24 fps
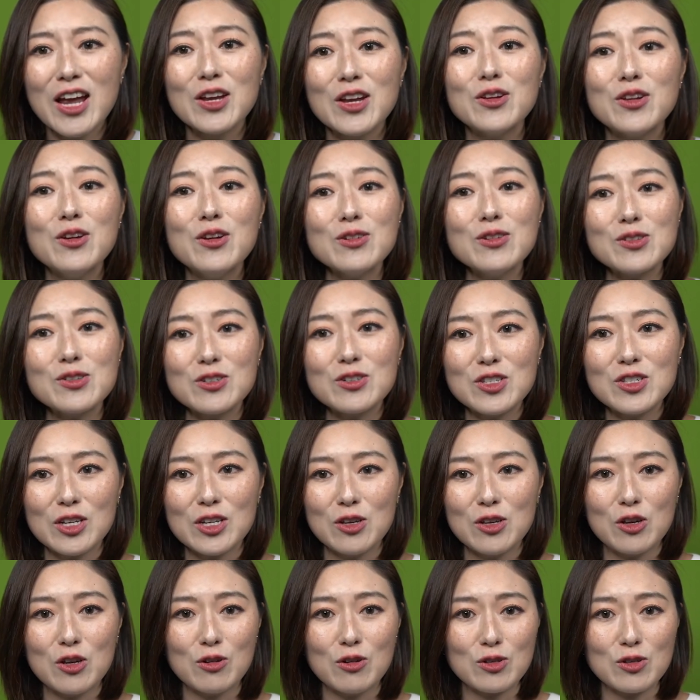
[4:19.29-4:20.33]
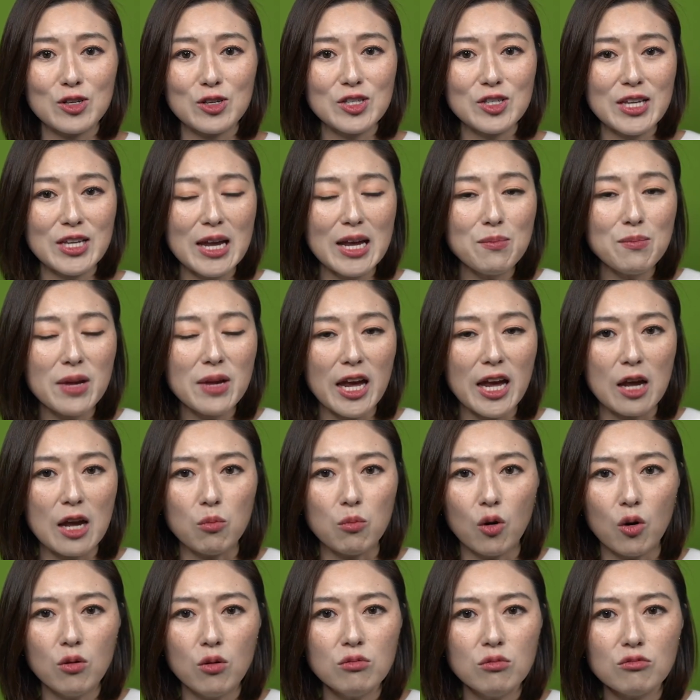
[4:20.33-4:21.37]
users can use the same
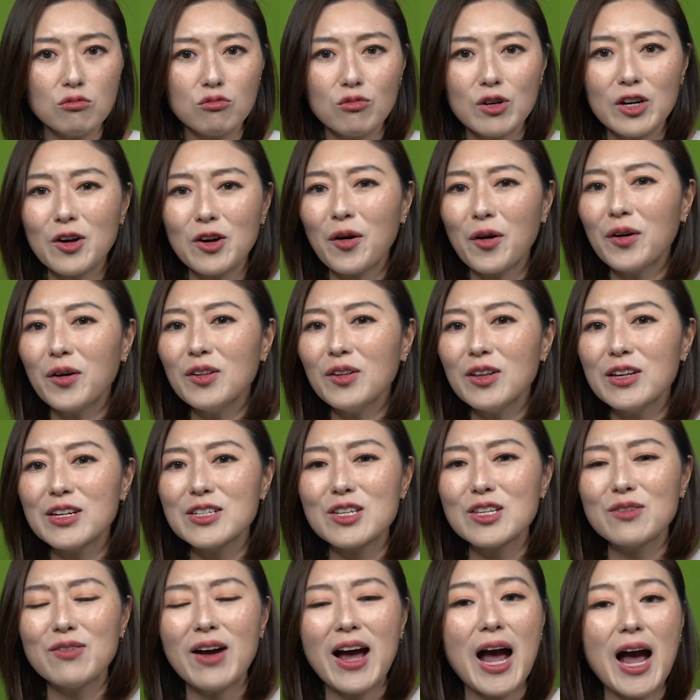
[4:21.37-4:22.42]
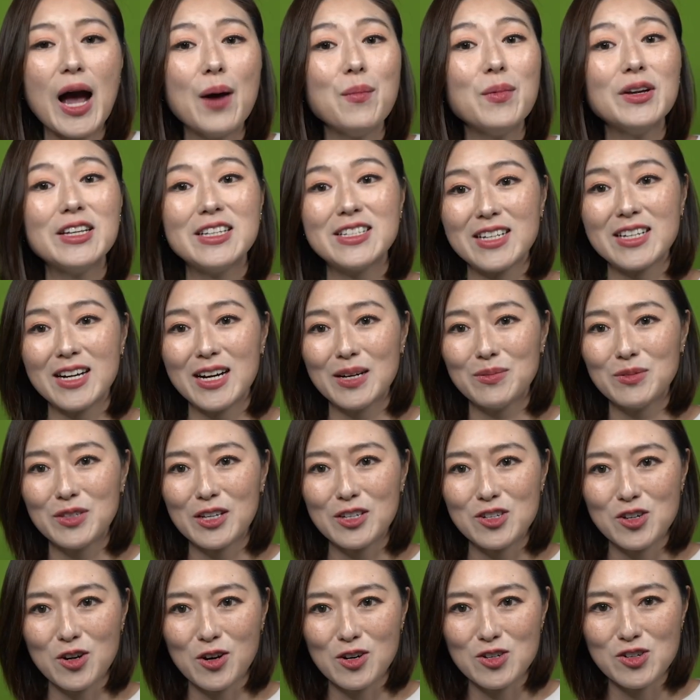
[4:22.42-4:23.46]
cable regardless of how many times they
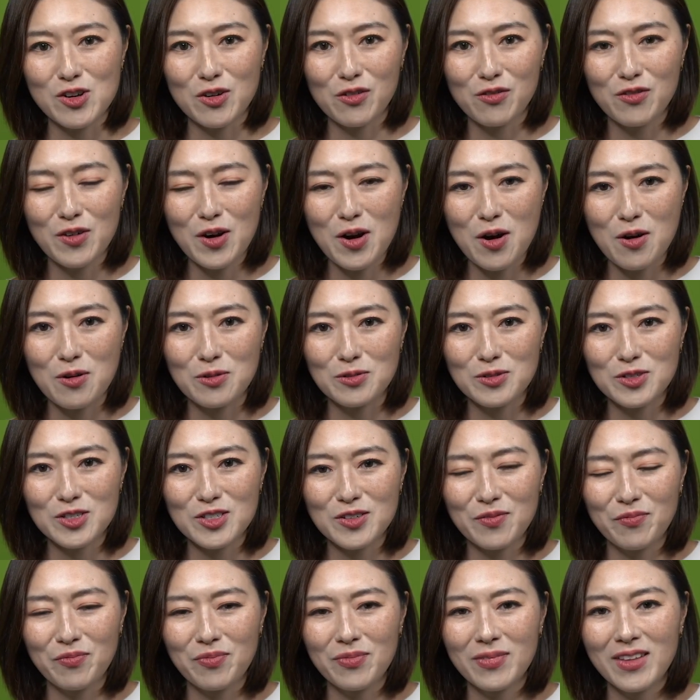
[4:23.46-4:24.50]
charge their phones.